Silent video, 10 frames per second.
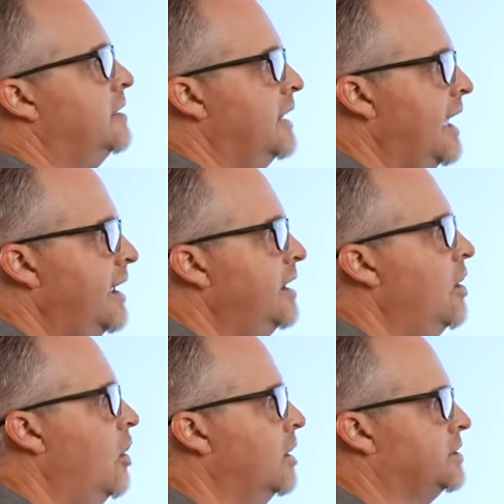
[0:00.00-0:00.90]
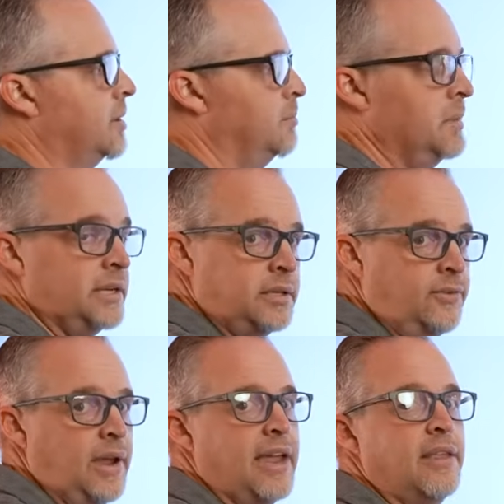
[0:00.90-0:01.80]
they are
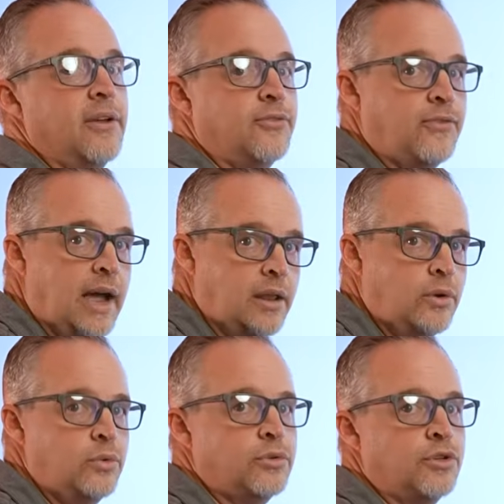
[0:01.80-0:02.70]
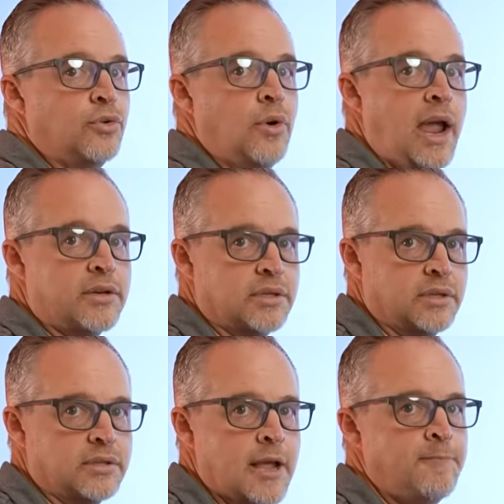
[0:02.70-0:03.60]
submissive and they follow
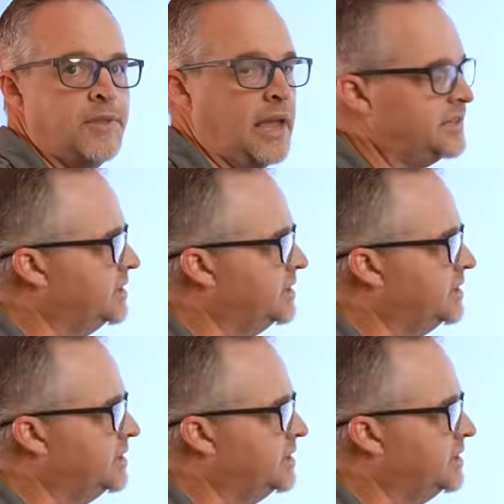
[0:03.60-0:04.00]
directions. Not